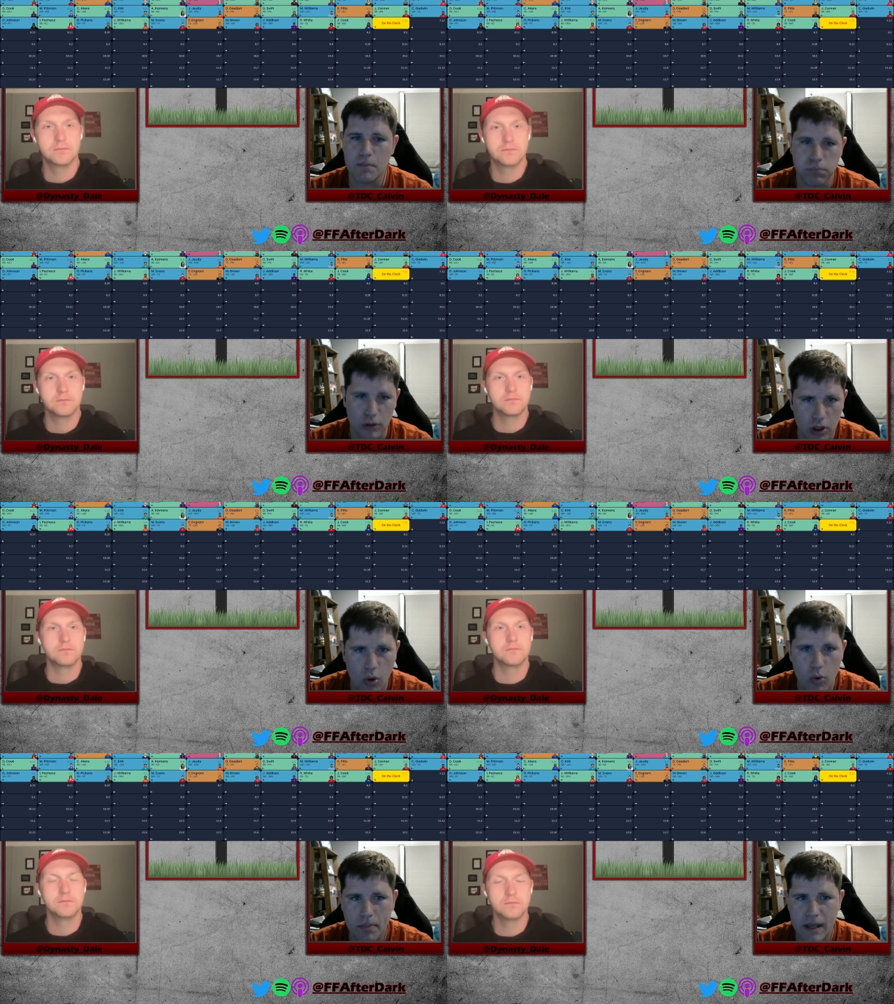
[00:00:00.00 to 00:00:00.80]

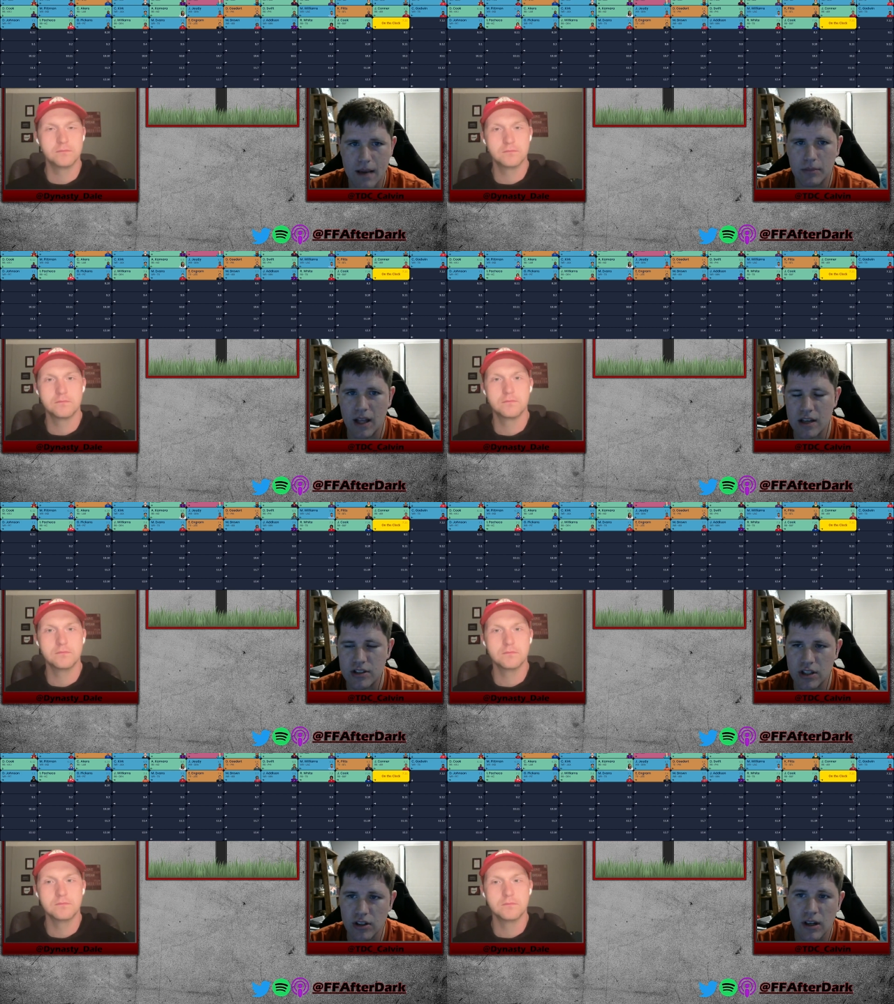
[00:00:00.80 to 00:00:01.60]
Speaker 1: blow up game last
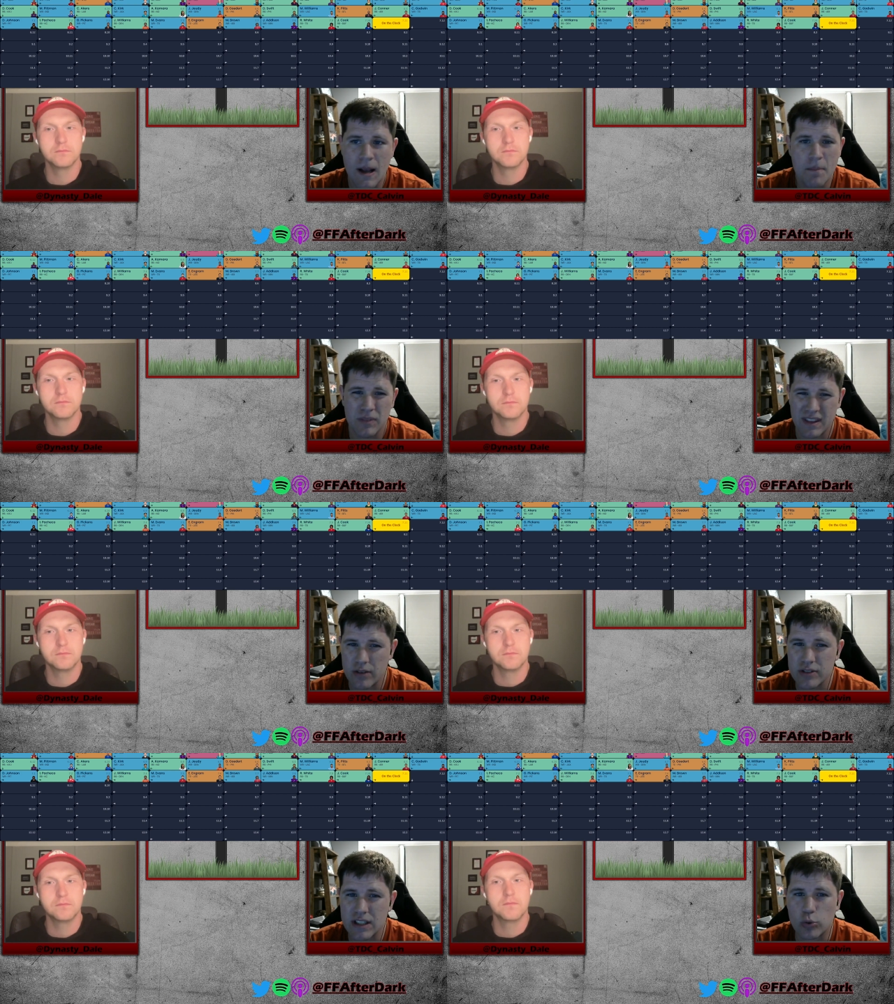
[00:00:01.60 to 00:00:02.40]
year, that
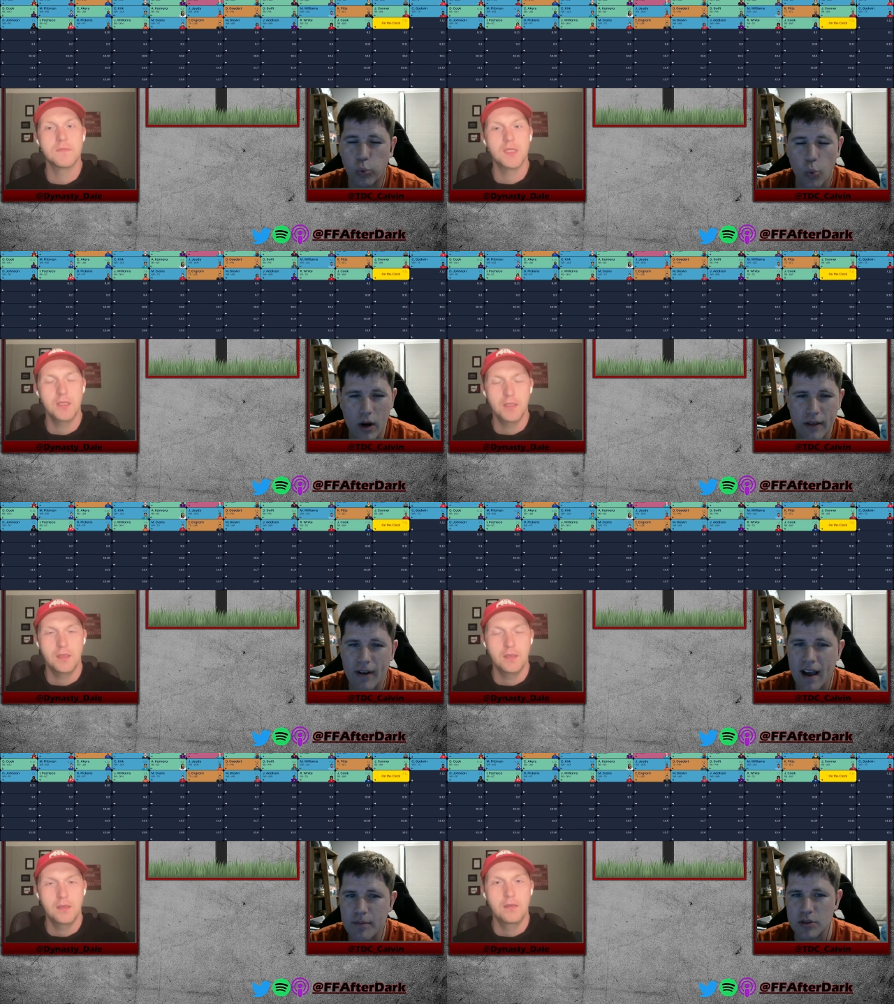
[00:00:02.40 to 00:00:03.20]
was like
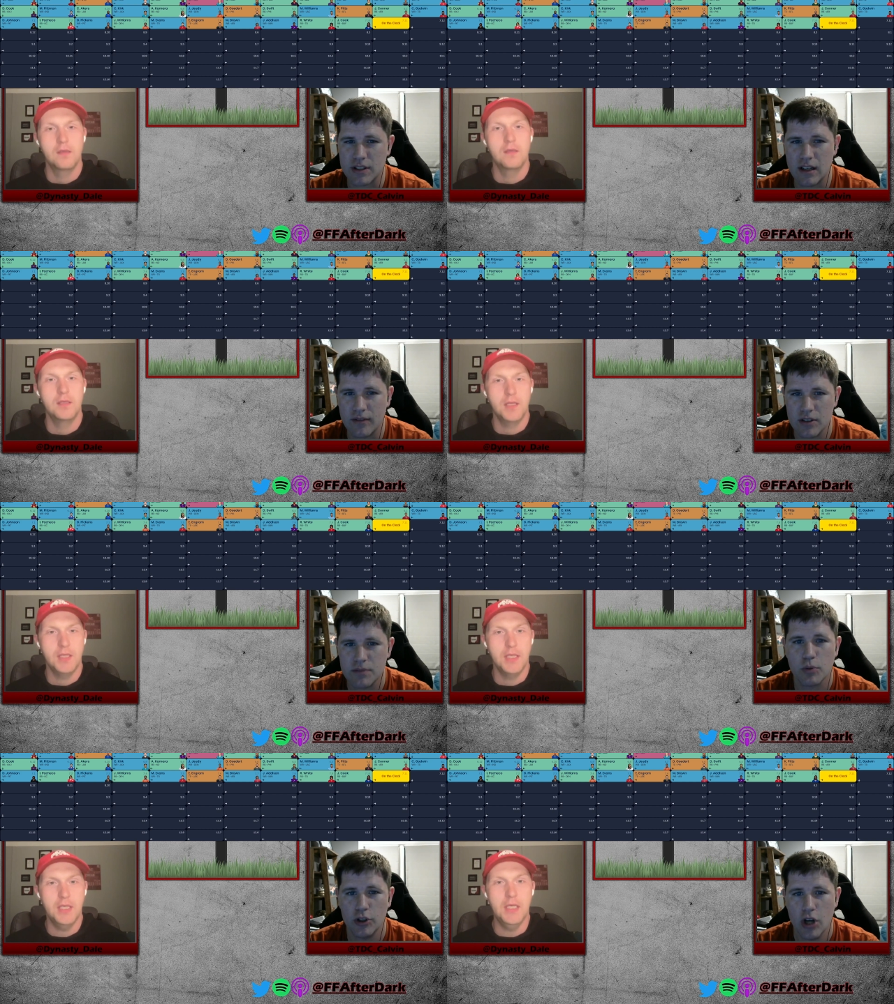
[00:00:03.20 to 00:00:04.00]
25% of his
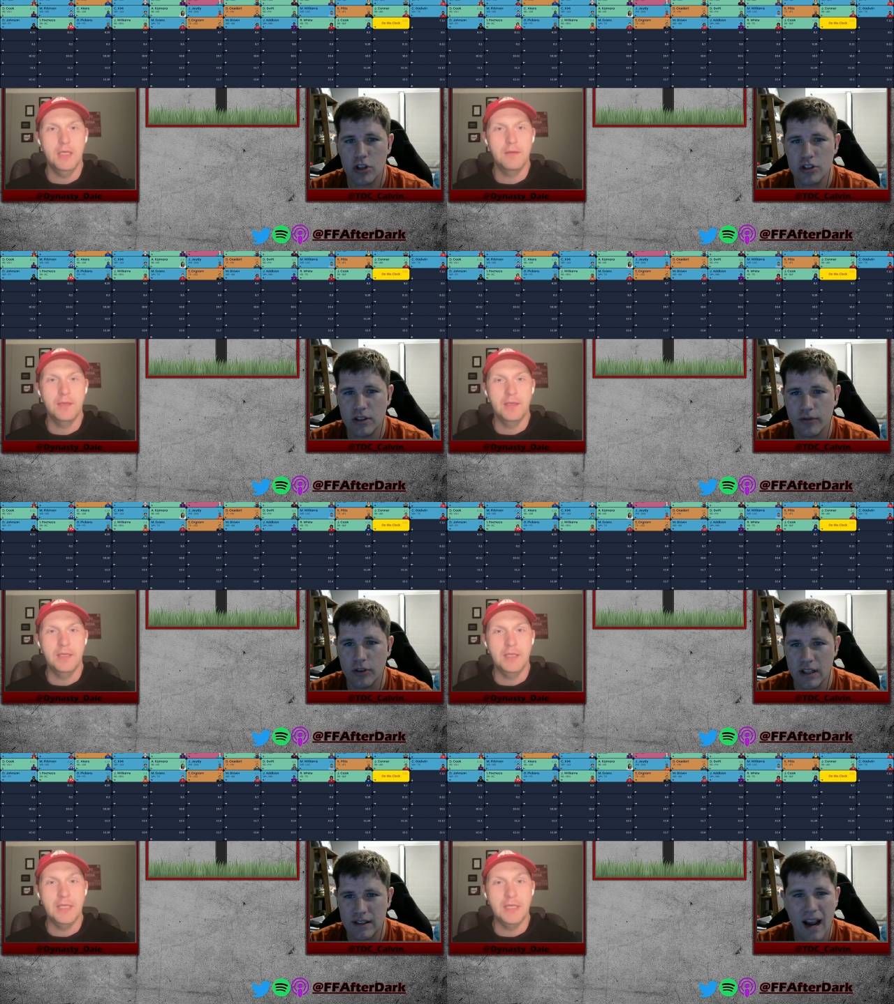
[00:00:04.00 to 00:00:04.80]
production it, for
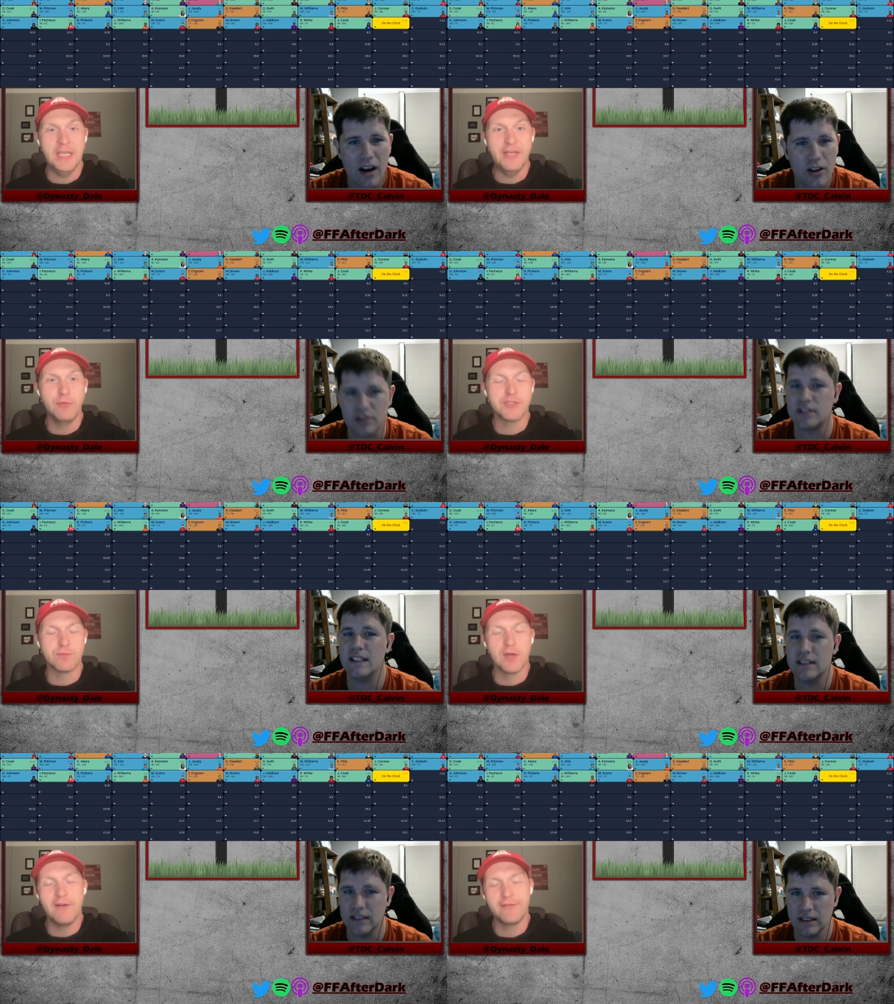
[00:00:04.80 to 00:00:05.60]
the entire it season. It
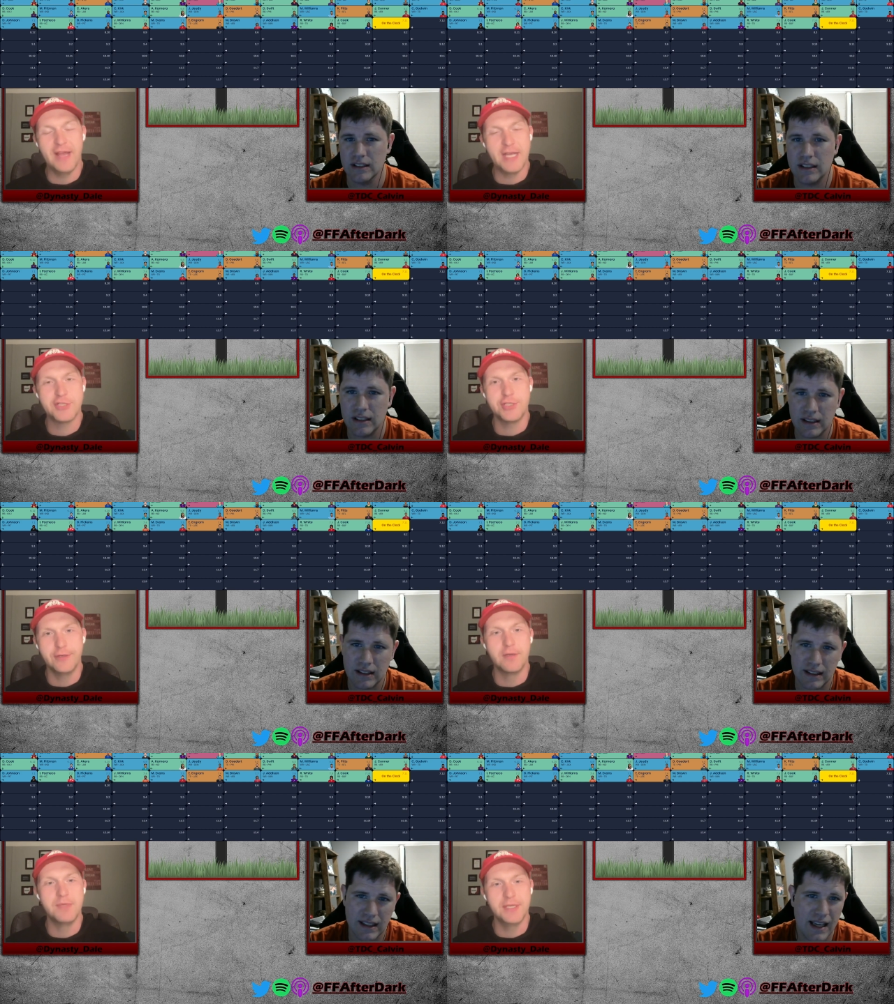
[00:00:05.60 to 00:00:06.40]
was rough
Speaker 2: last
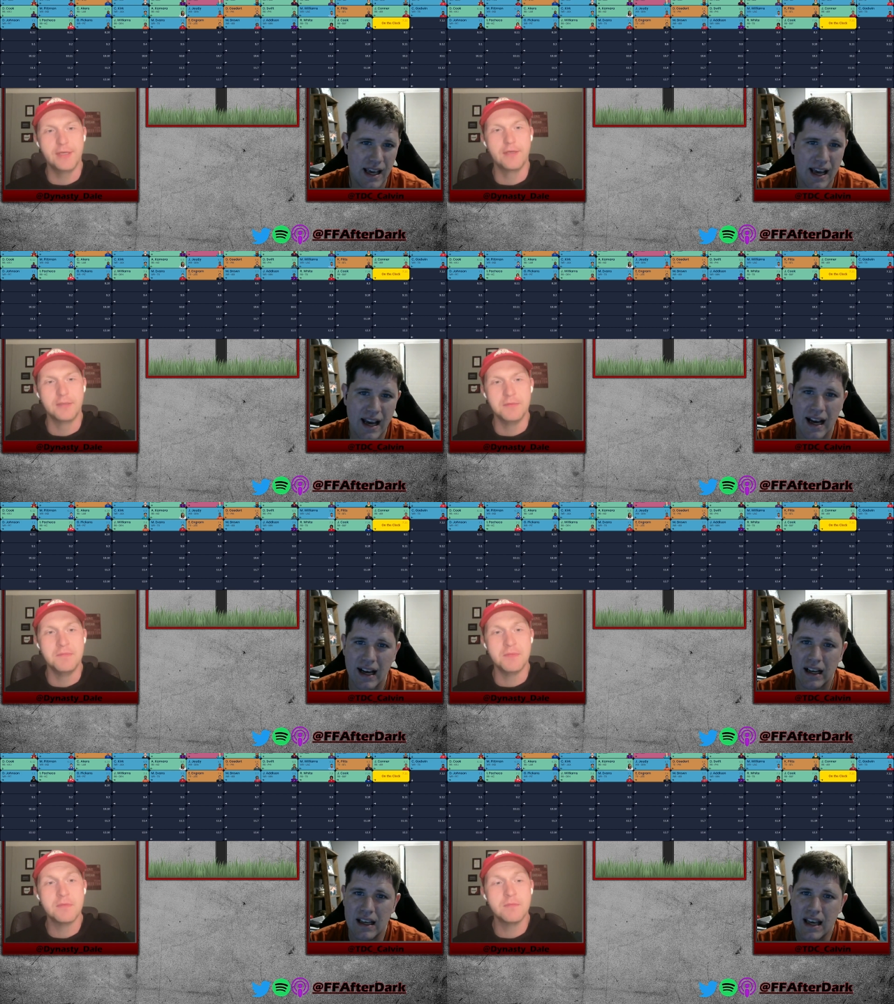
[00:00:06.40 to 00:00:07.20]
year to yeah, be
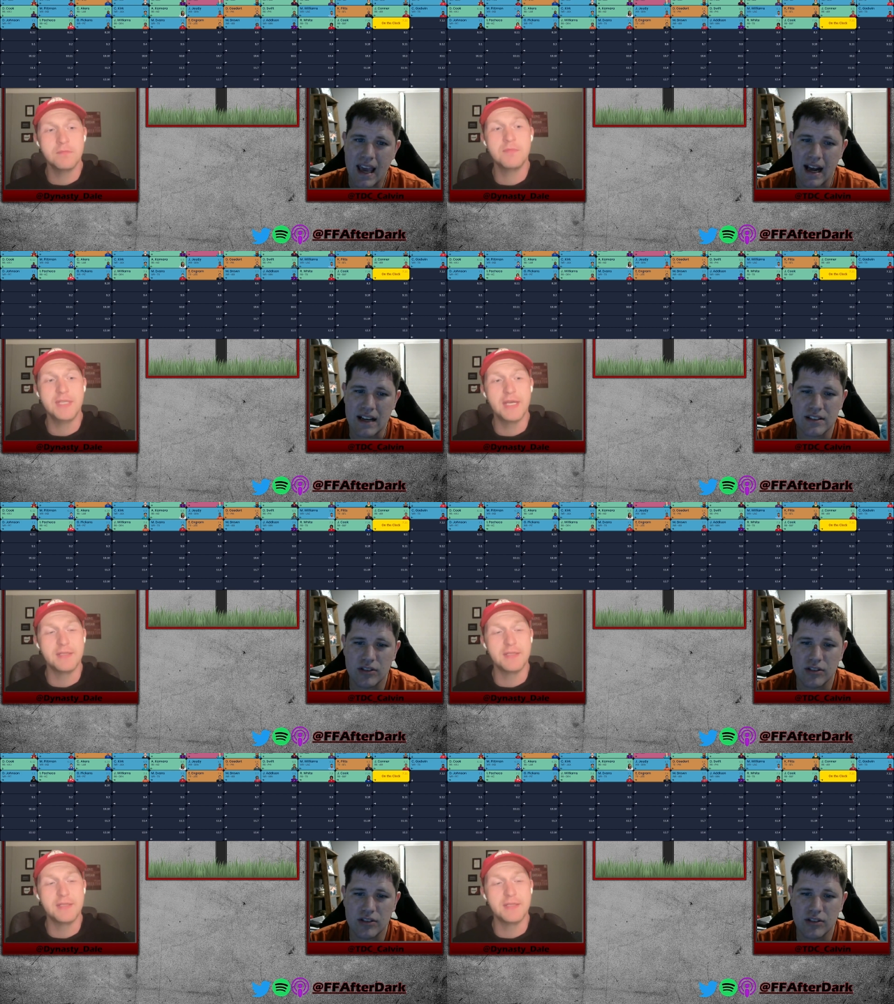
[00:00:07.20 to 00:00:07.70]
yeah, and I just yeah,